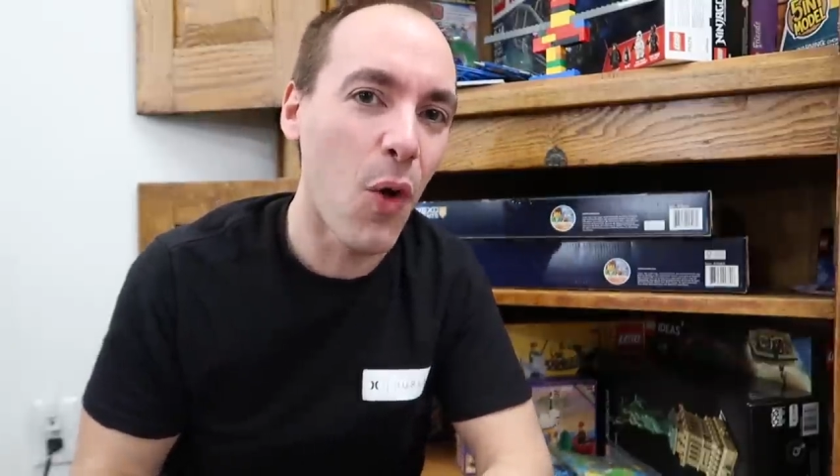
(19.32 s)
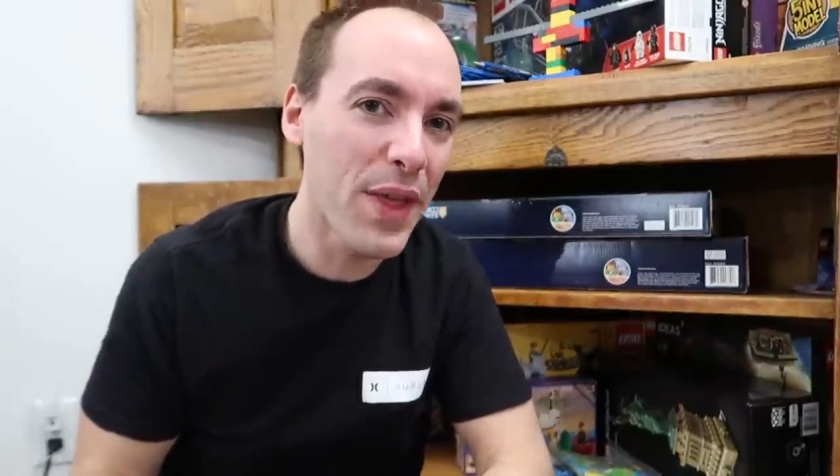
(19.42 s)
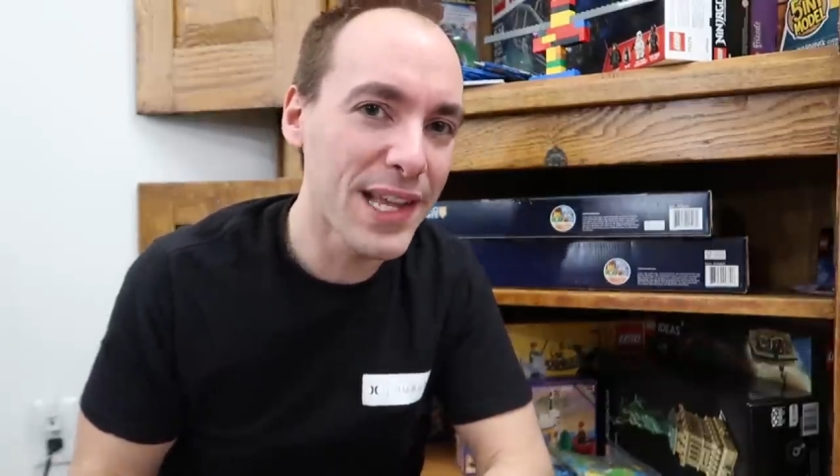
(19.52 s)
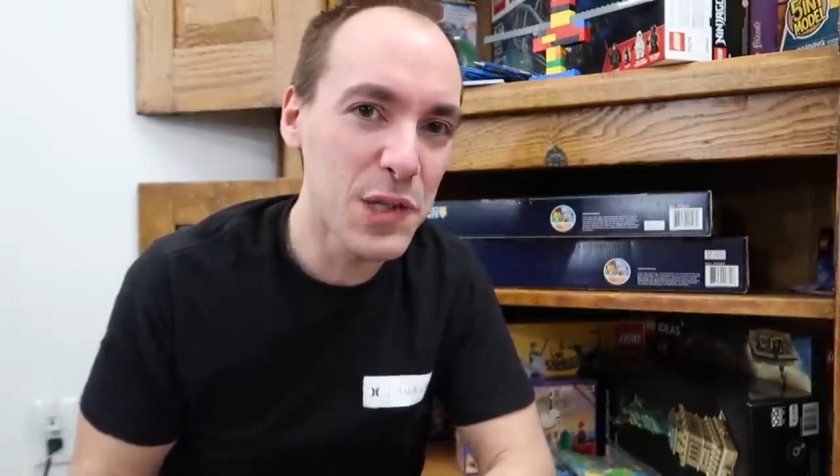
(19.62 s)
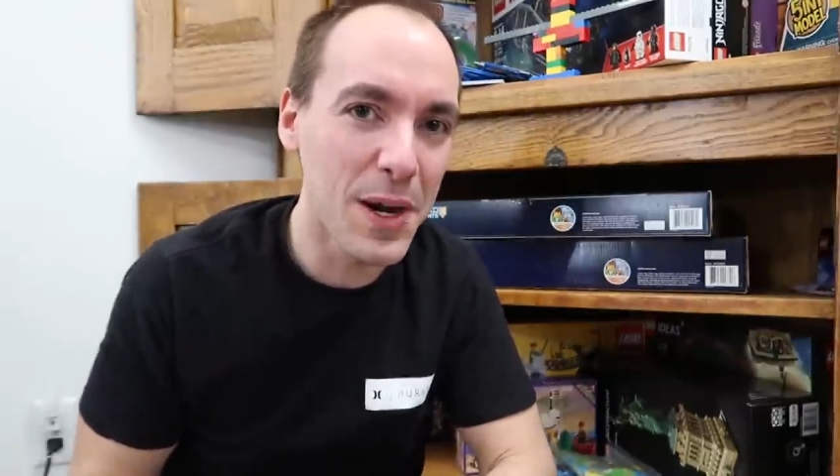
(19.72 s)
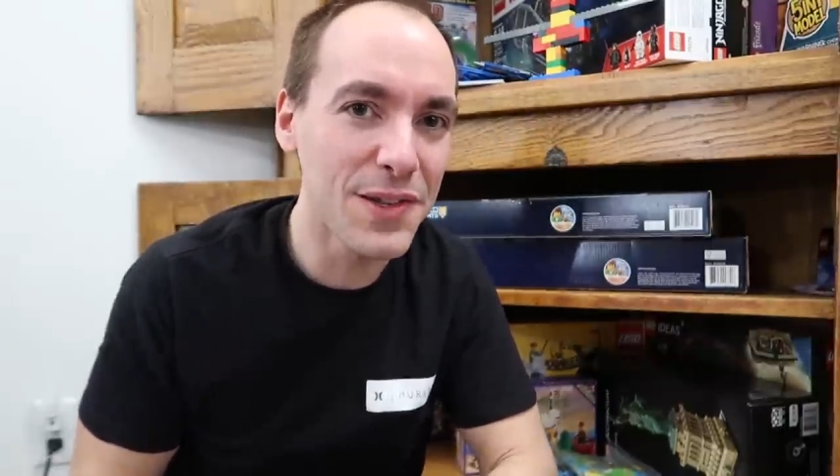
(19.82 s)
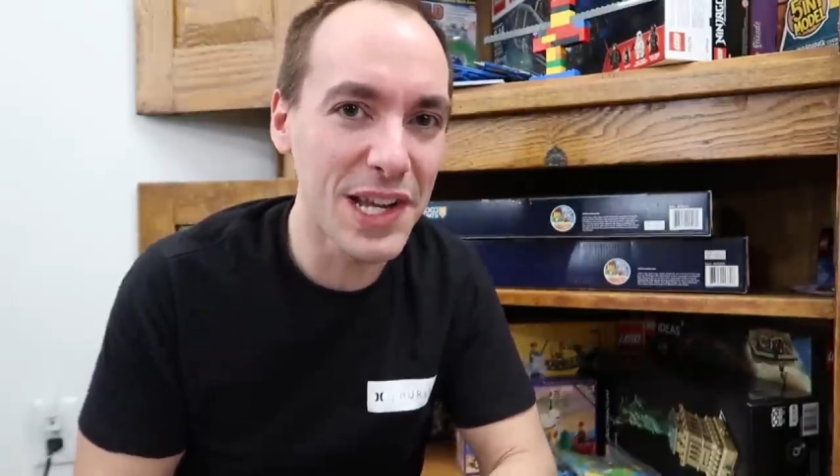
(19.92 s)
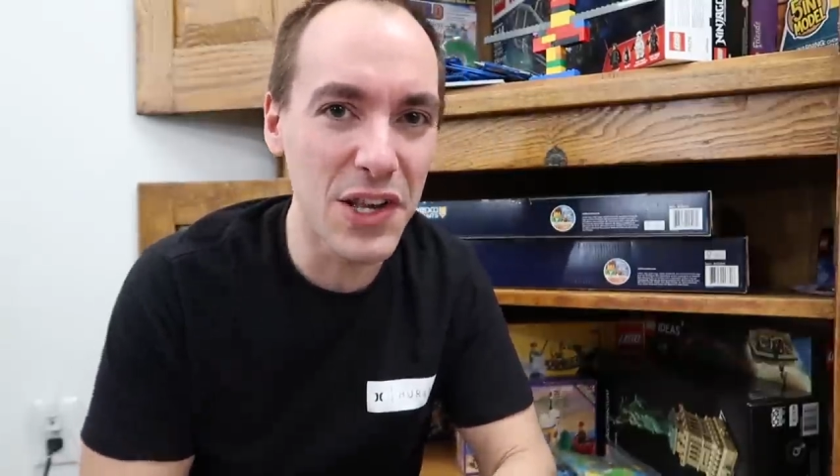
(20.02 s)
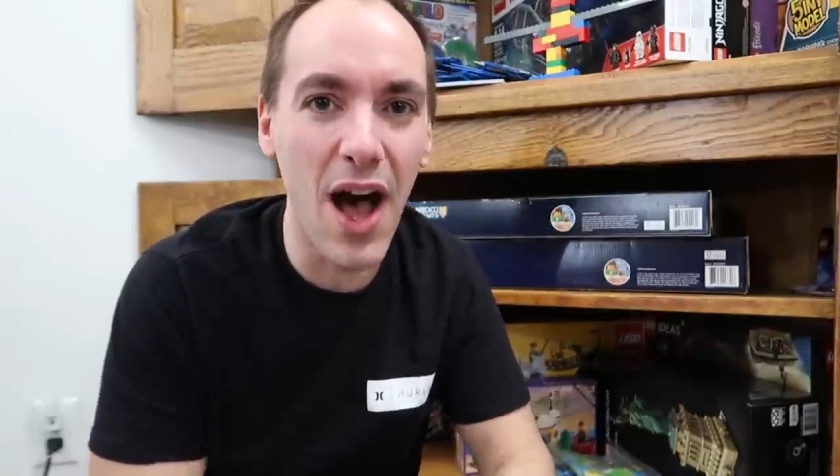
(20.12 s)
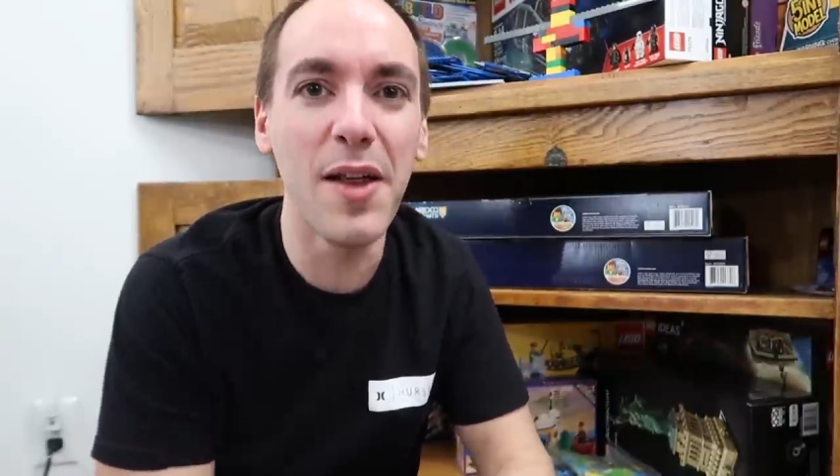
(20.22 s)
only
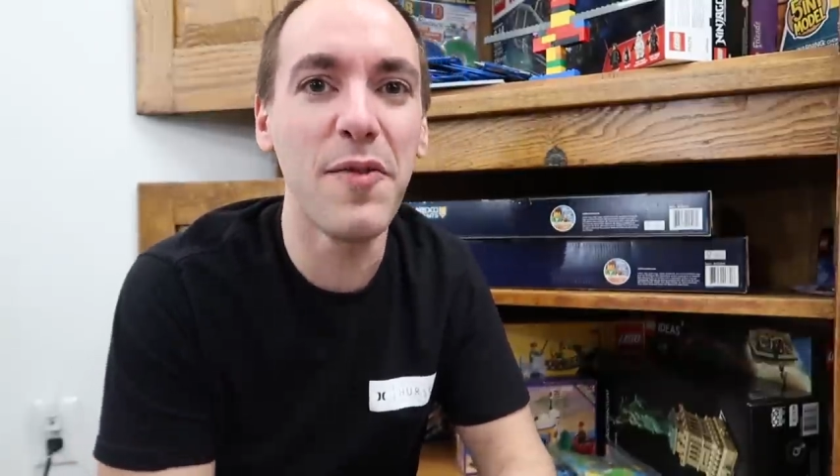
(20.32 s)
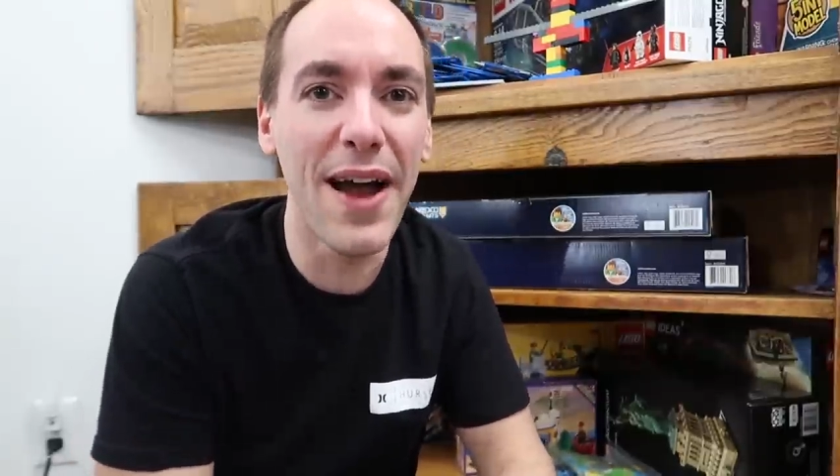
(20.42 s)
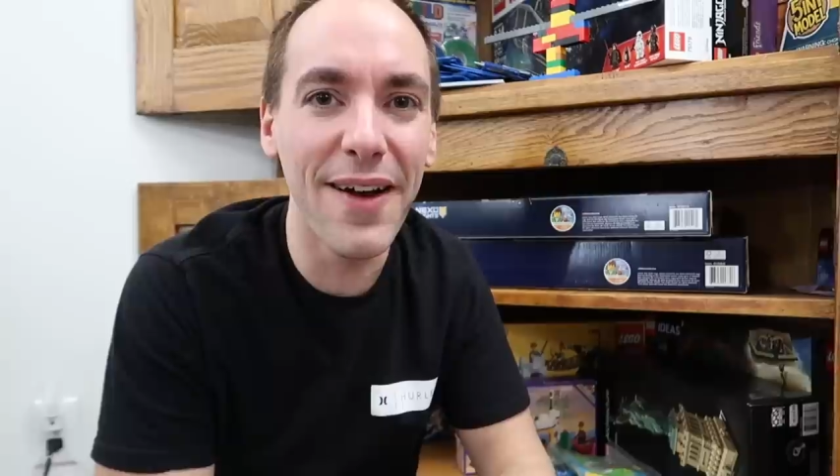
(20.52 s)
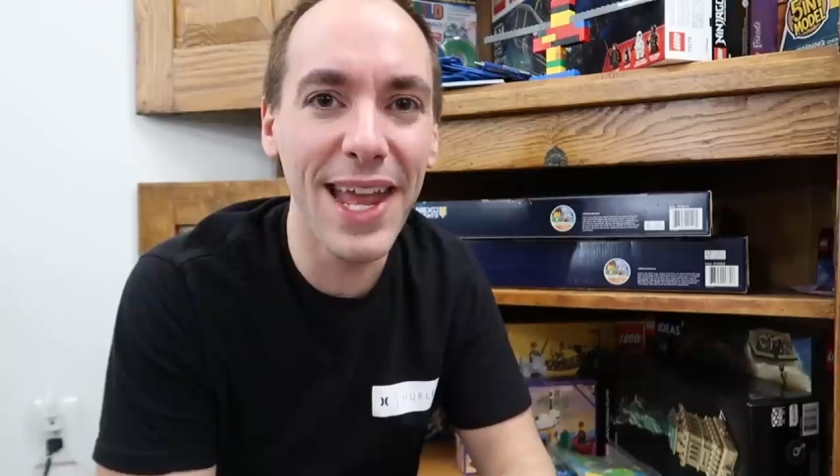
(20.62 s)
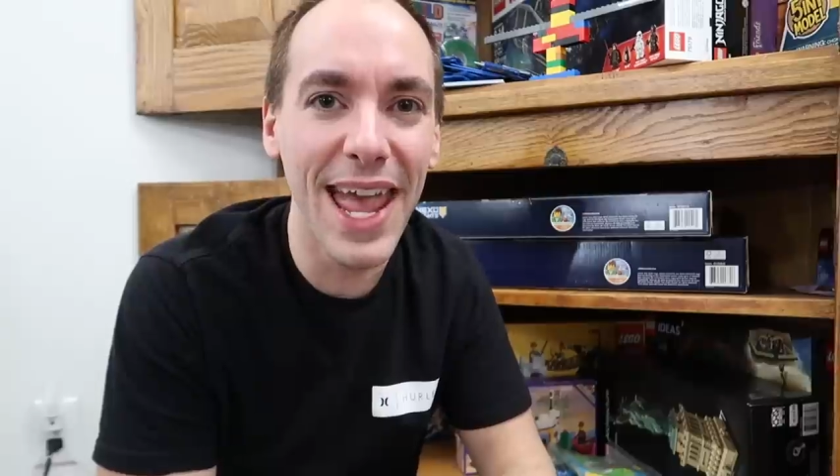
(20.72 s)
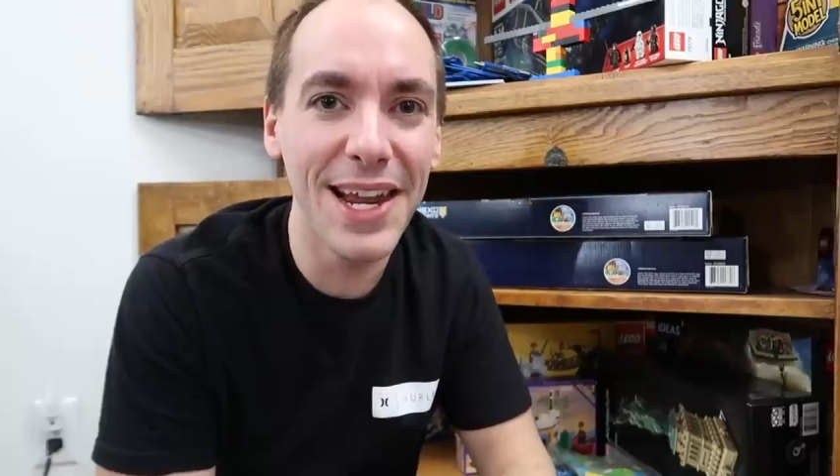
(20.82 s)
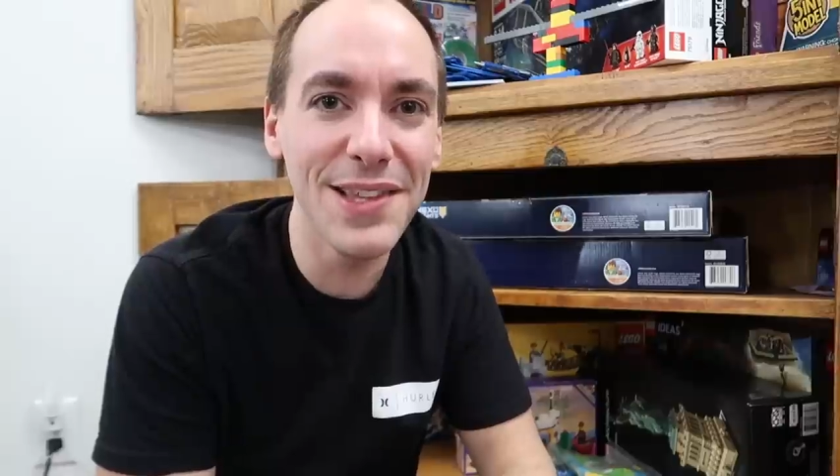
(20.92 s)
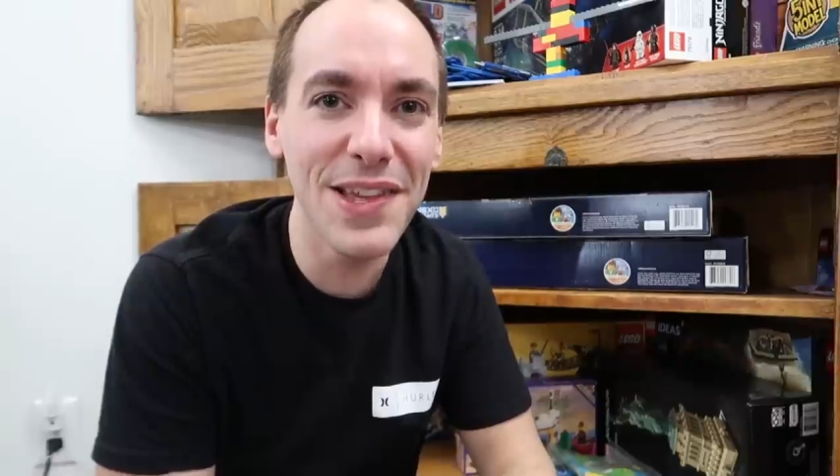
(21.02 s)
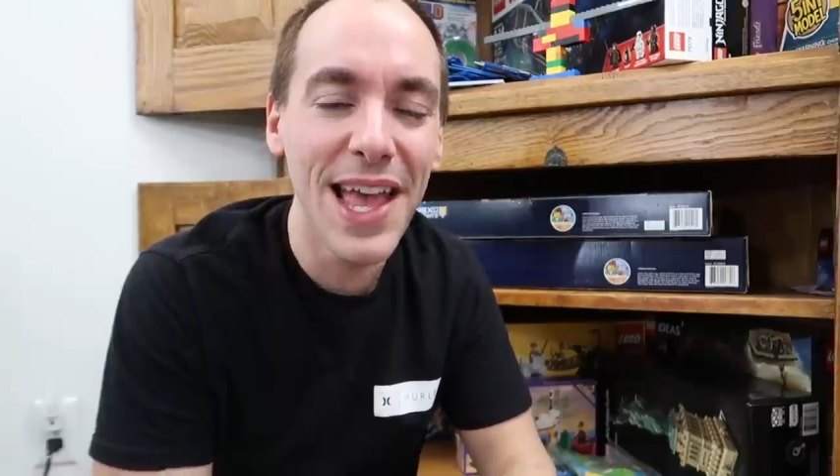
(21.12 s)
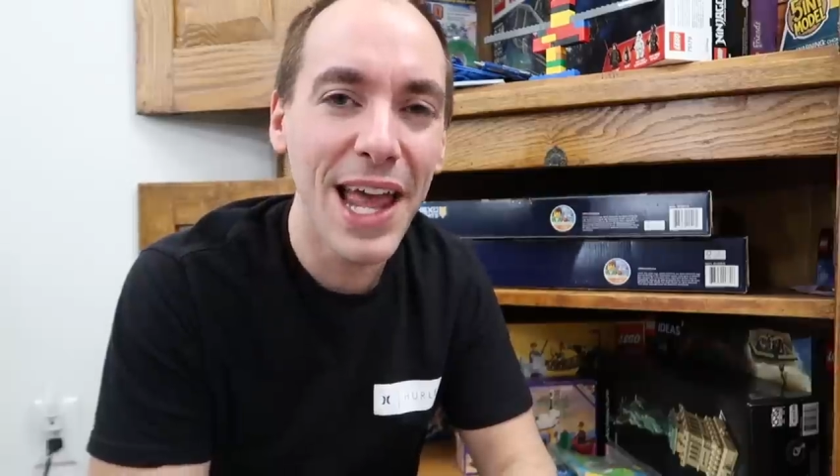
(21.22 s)
experiencing non-firing
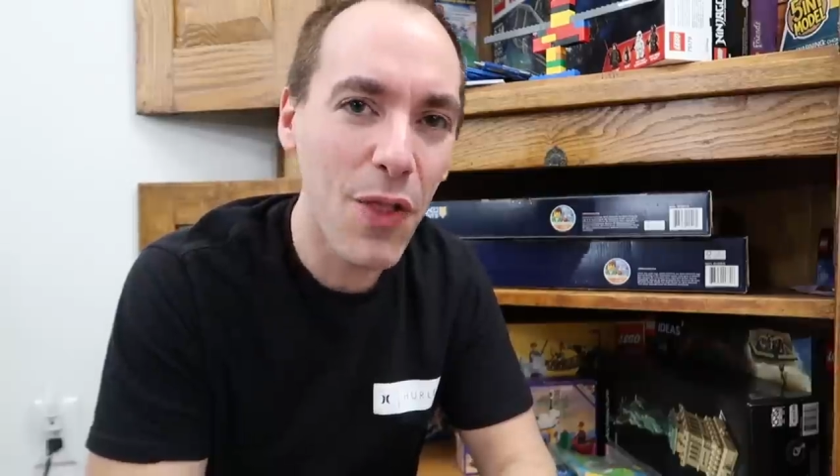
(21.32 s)
cannons,